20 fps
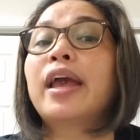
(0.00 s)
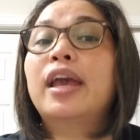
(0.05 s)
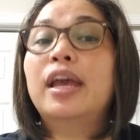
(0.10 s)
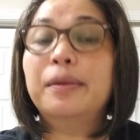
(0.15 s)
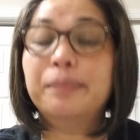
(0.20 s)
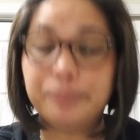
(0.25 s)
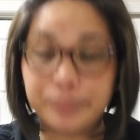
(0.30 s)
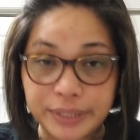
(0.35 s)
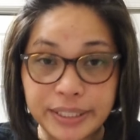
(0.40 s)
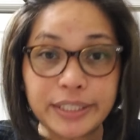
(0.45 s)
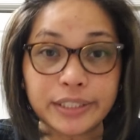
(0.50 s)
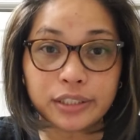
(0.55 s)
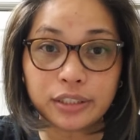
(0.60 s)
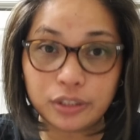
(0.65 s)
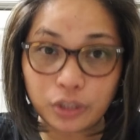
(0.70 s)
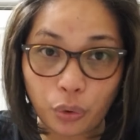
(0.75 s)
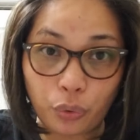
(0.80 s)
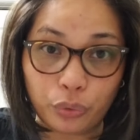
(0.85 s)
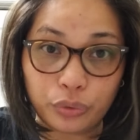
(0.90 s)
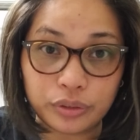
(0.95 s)
and please
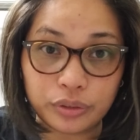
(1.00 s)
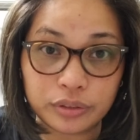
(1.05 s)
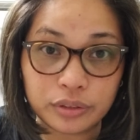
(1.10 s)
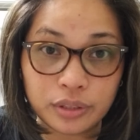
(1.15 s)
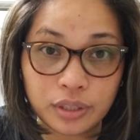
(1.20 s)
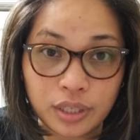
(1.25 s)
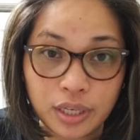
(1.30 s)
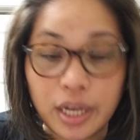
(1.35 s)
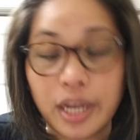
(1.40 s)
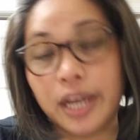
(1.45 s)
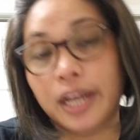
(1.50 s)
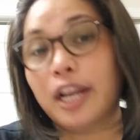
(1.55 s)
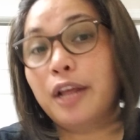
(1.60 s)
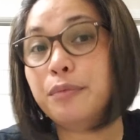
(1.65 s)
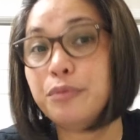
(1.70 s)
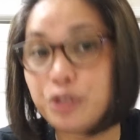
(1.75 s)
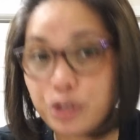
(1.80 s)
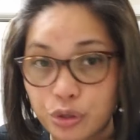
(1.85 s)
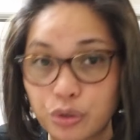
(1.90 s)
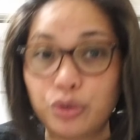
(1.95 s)
don't. And I'm
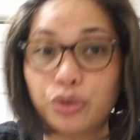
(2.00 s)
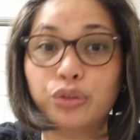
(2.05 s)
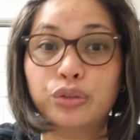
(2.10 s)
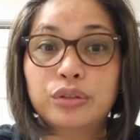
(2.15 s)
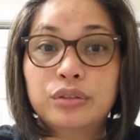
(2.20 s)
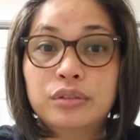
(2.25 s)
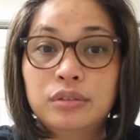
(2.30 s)
sure,